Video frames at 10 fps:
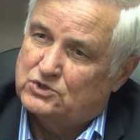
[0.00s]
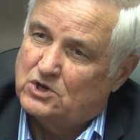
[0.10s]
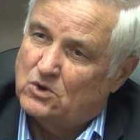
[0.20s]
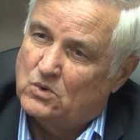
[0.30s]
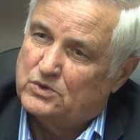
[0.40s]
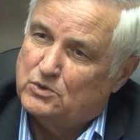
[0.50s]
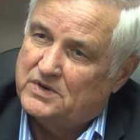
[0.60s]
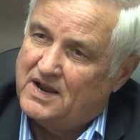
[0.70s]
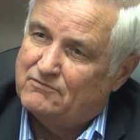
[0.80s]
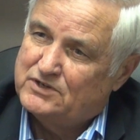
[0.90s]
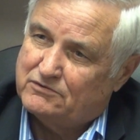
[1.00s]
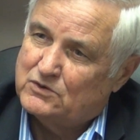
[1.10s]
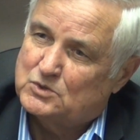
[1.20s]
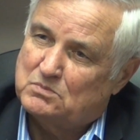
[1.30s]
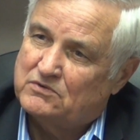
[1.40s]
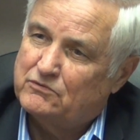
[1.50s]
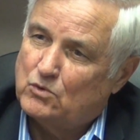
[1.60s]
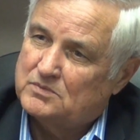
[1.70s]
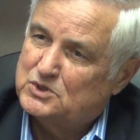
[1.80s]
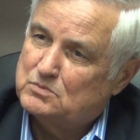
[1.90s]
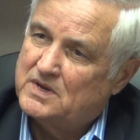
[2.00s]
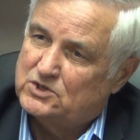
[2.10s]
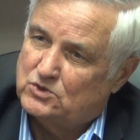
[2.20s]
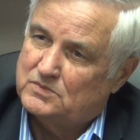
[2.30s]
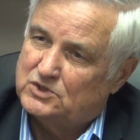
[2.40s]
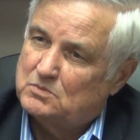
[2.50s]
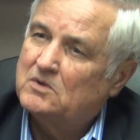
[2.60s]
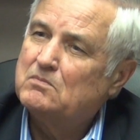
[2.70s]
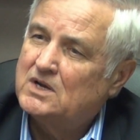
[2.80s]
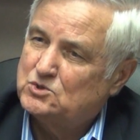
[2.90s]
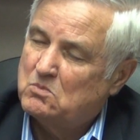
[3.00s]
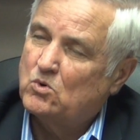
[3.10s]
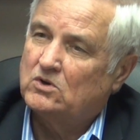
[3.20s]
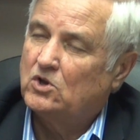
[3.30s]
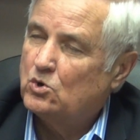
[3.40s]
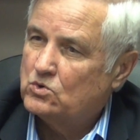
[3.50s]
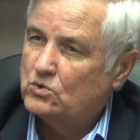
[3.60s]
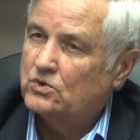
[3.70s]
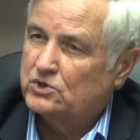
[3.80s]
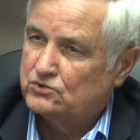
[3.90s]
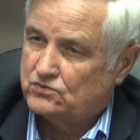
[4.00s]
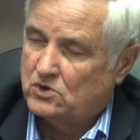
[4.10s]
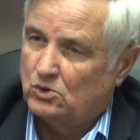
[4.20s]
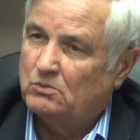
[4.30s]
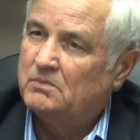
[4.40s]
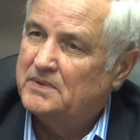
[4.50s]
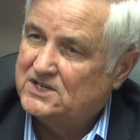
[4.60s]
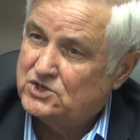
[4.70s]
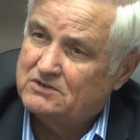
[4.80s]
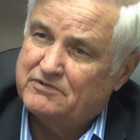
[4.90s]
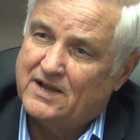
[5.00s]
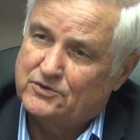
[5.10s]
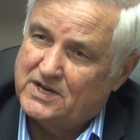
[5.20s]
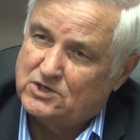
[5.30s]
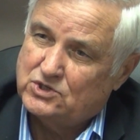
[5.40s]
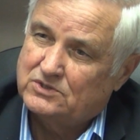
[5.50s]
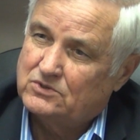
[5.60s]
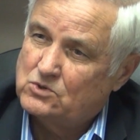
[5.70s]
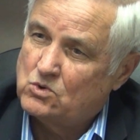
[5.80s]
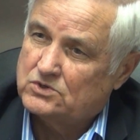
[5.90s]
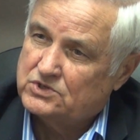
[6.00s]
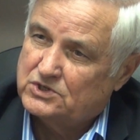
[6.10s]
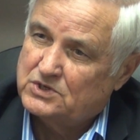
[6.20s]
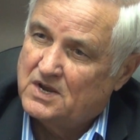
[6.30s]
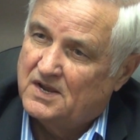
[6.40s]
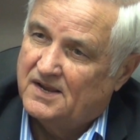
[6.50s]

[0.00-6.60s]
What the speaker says: So you would have different performance measurements, but much more local control, basic foundational courses.